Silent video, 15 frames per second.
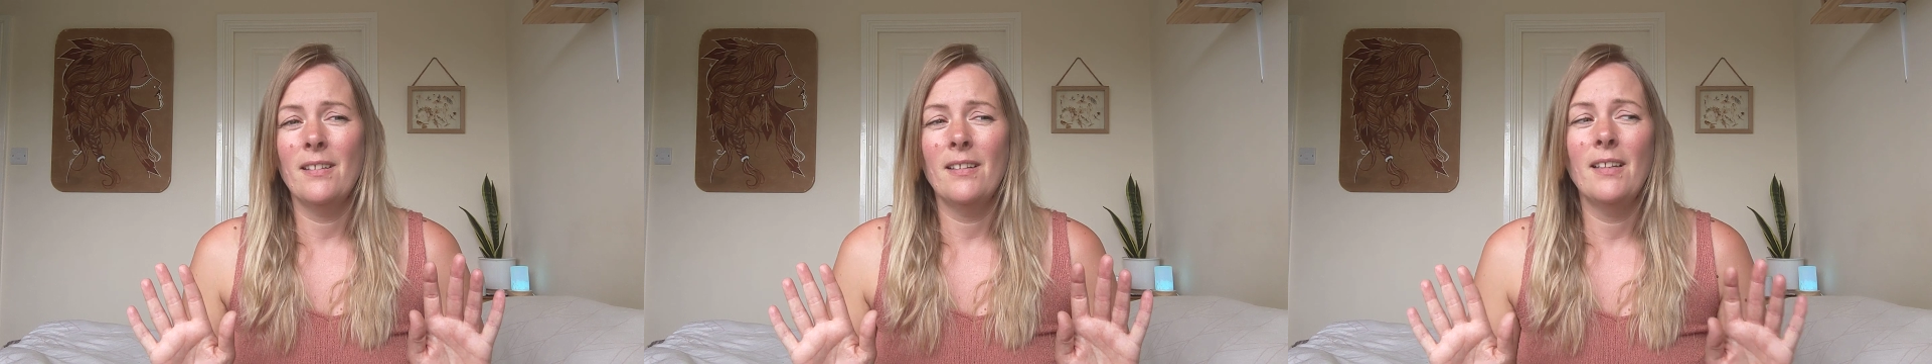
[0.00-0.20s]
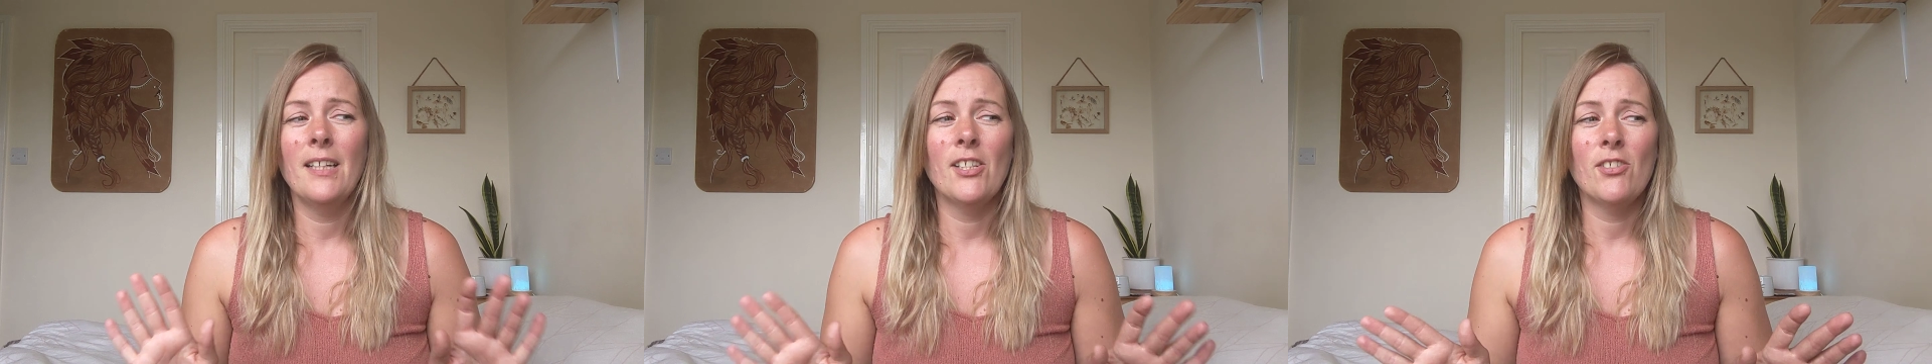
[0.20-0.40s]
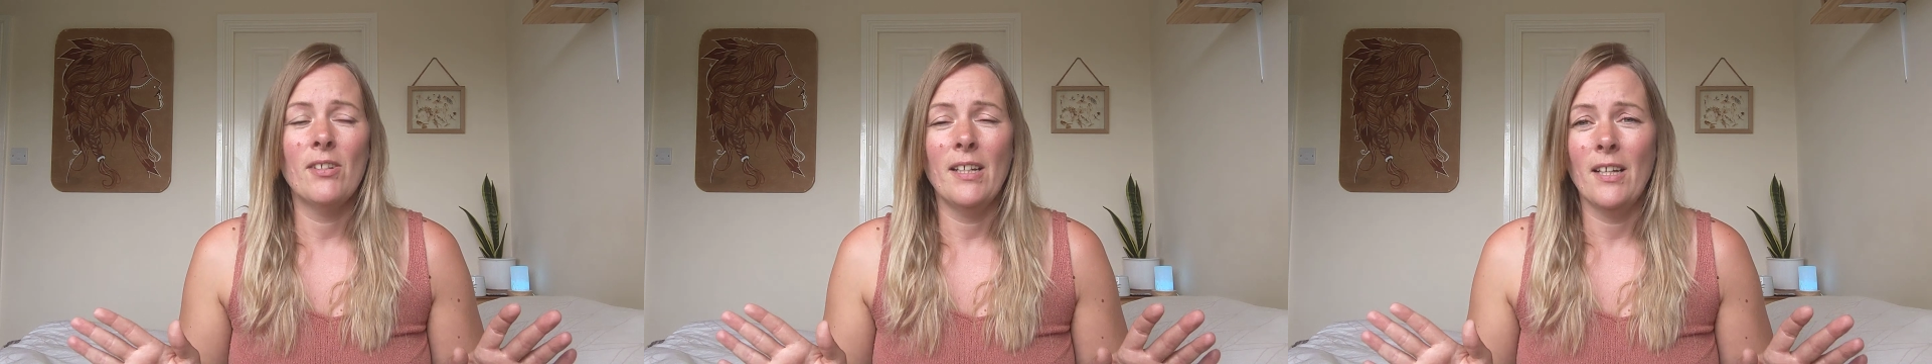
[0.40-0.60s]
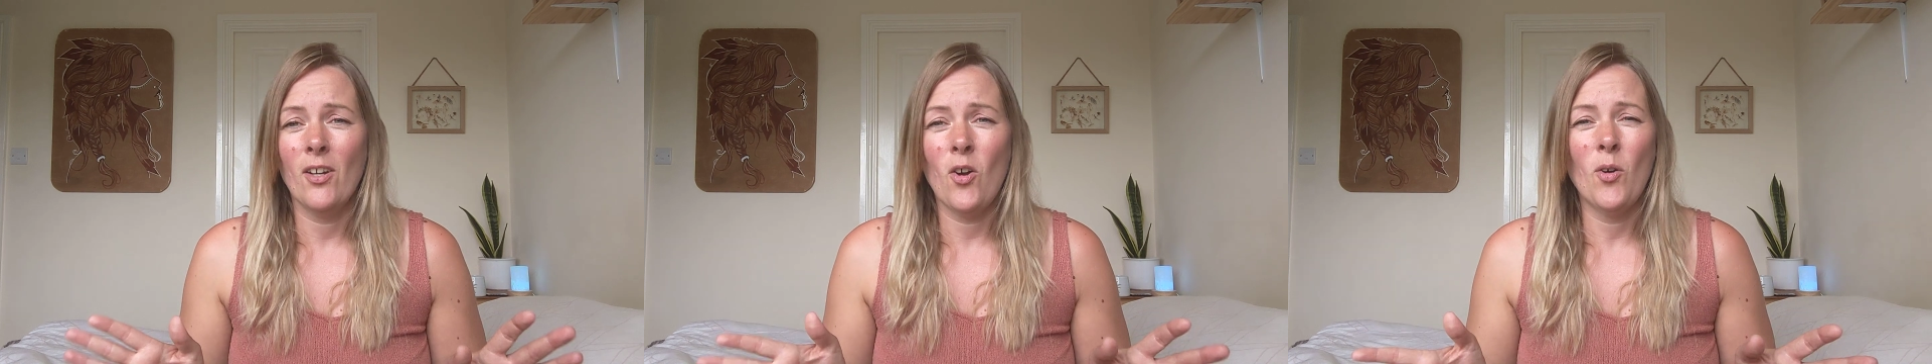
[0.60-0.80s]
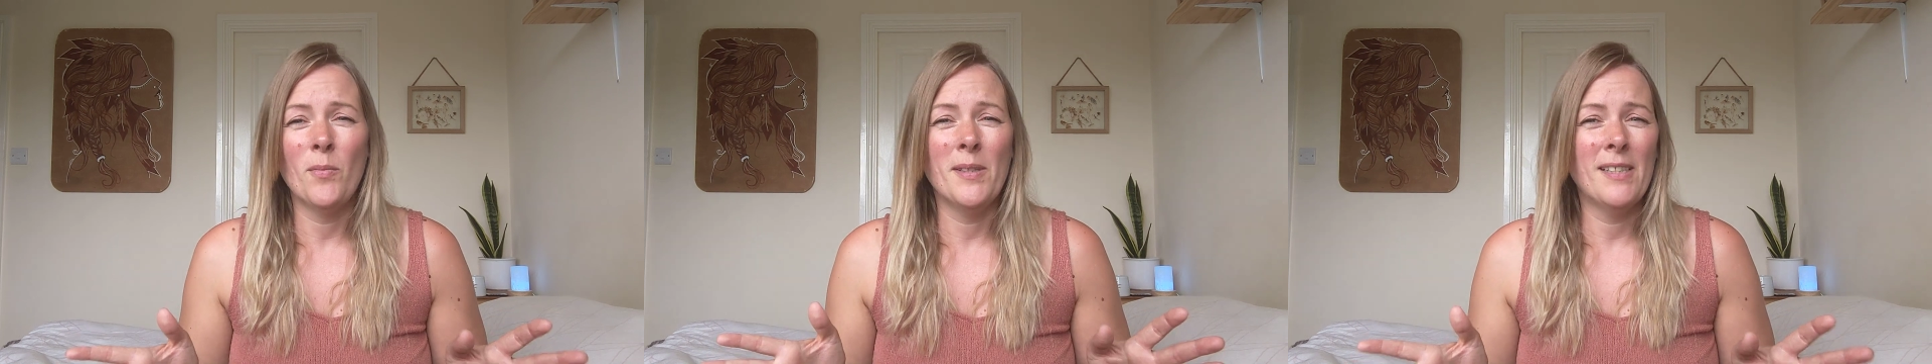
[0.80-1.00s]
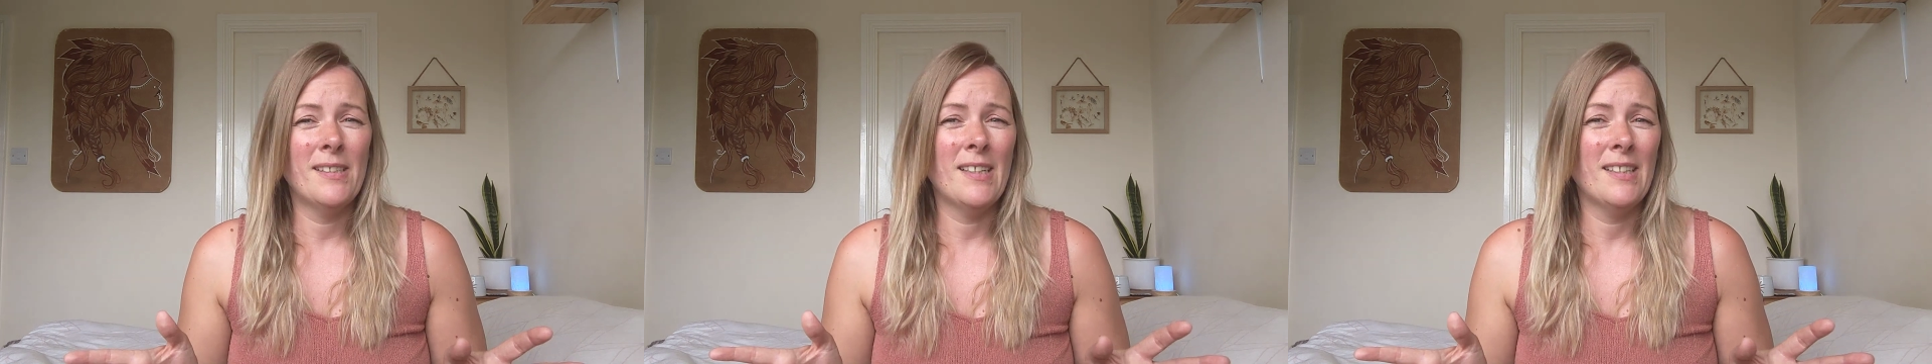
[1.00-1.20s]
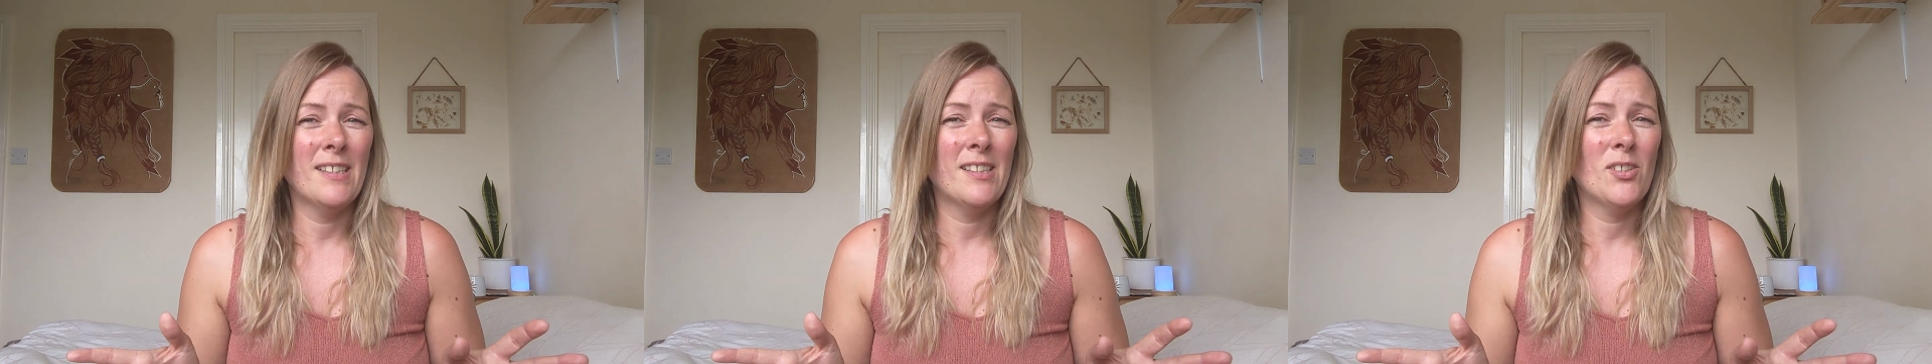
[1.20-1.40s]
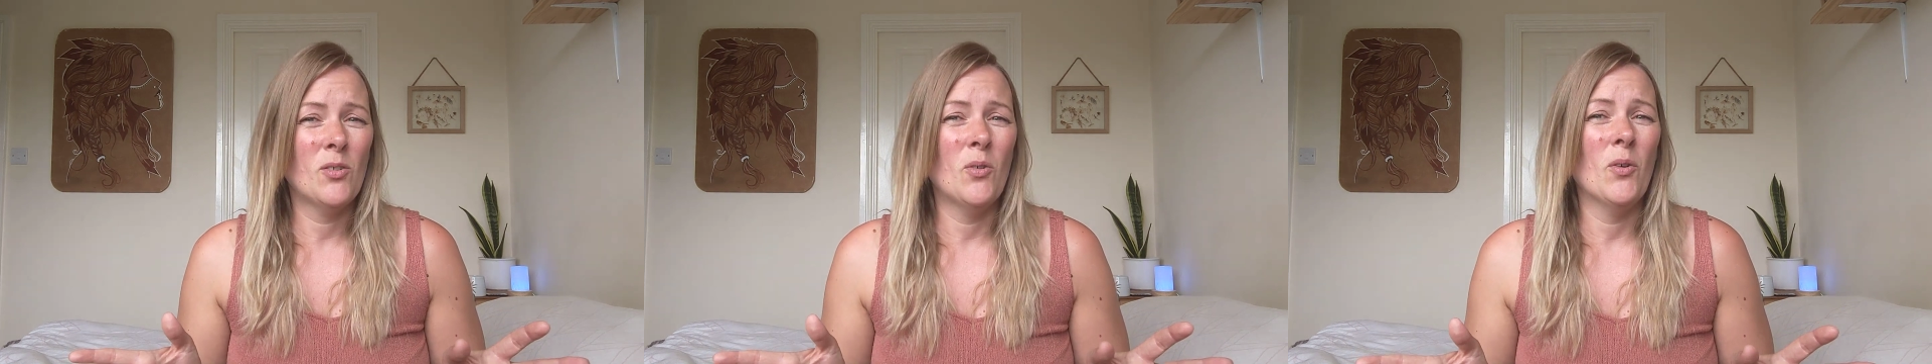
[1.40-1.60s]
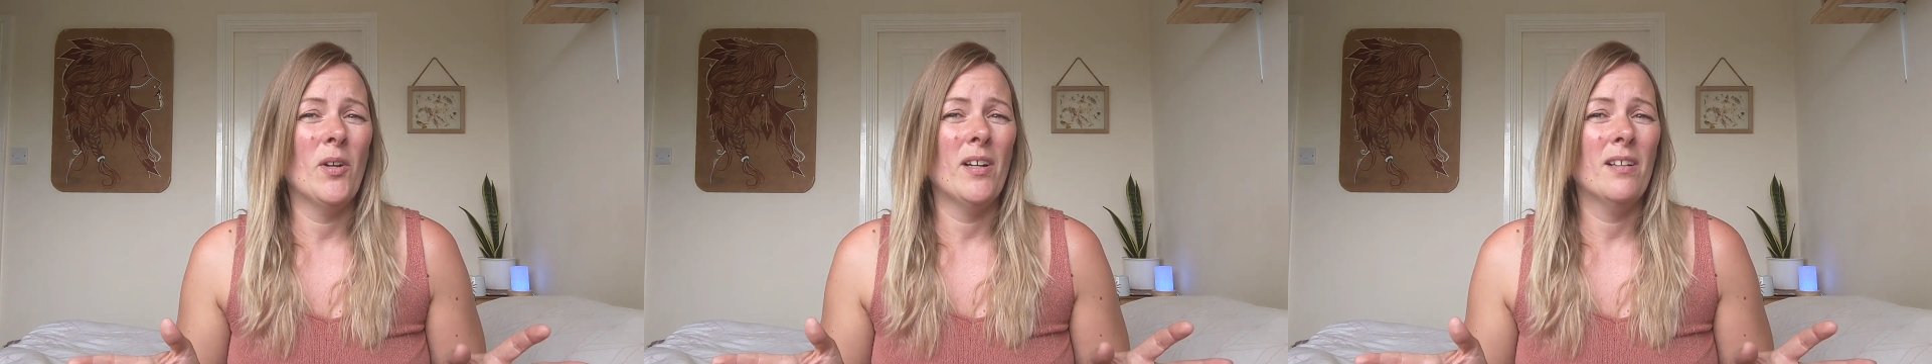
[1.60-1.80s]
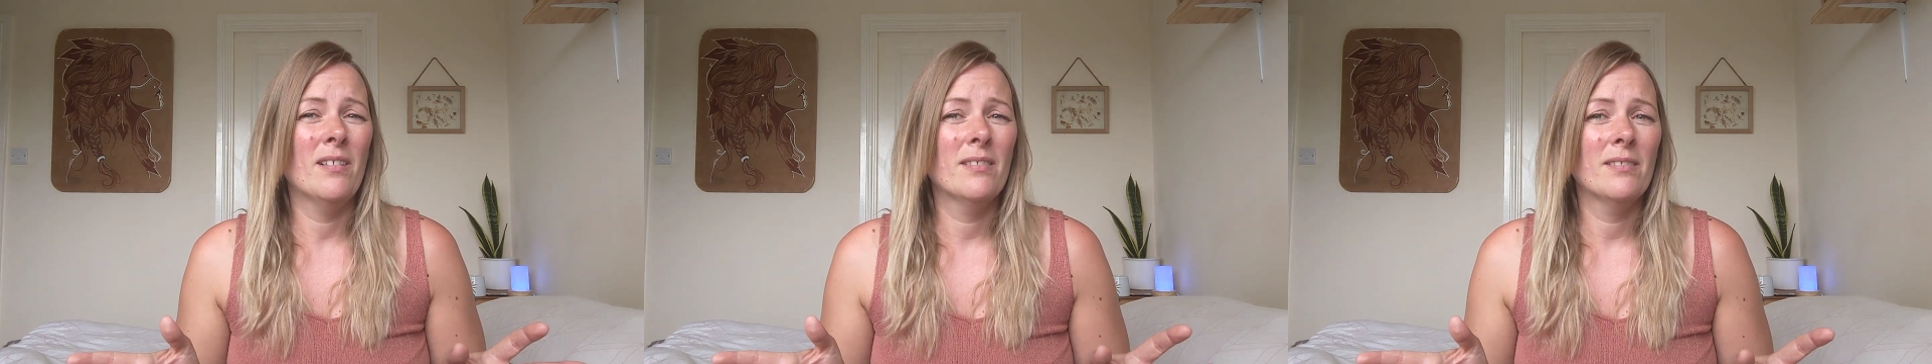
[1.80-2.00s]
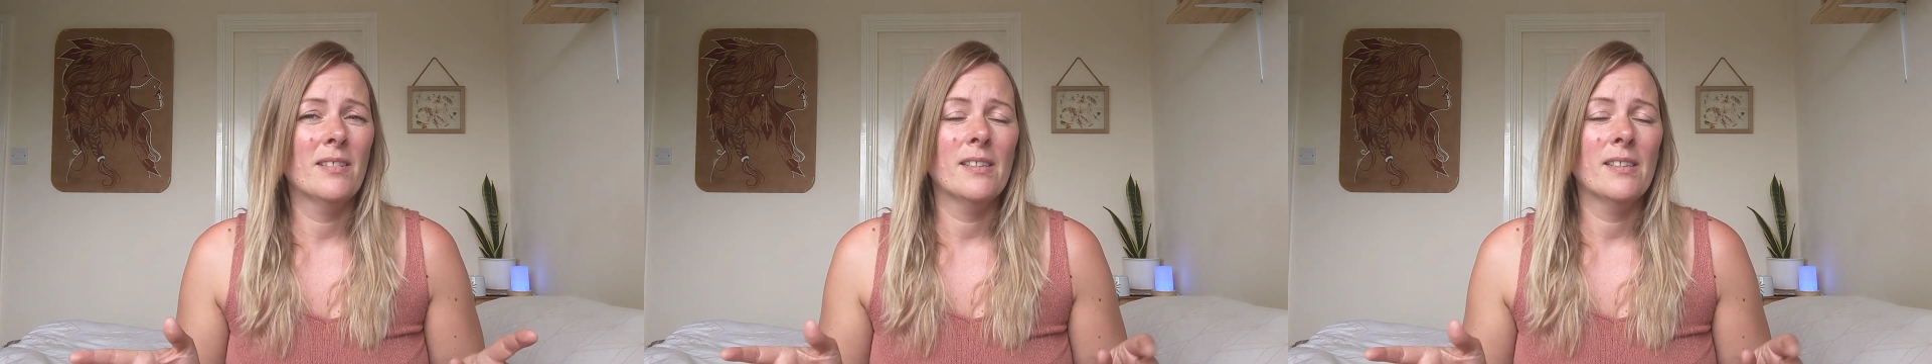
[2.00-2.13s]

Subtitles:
literally a common sense talker.